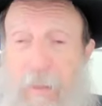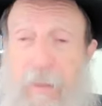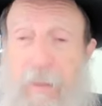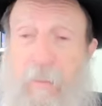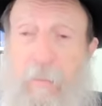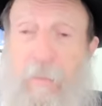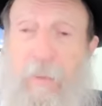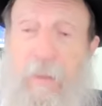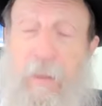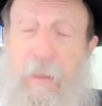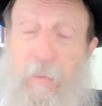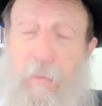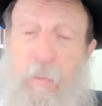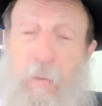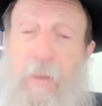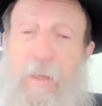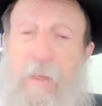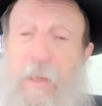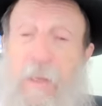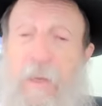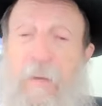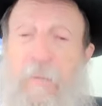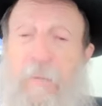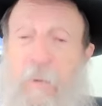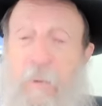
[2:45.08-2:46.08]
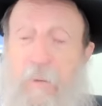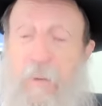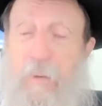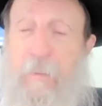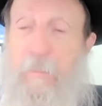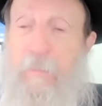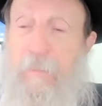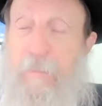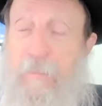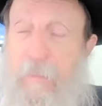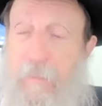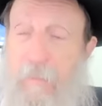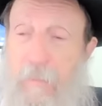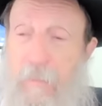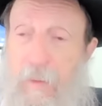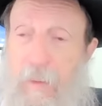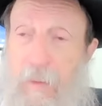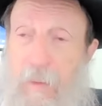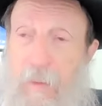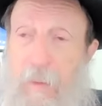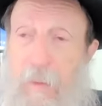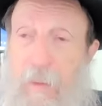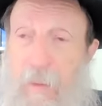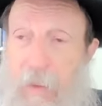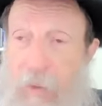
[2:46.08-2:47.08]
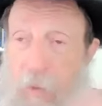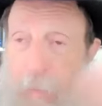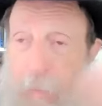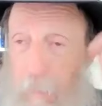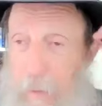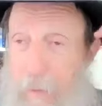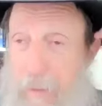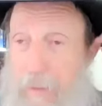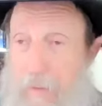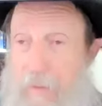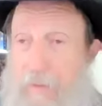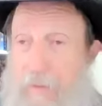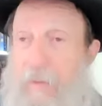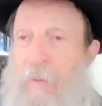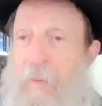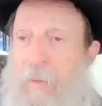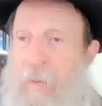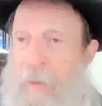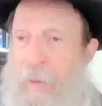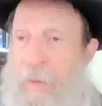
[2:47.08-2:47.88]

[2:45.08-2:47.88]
Elimelech, running after him. His payas are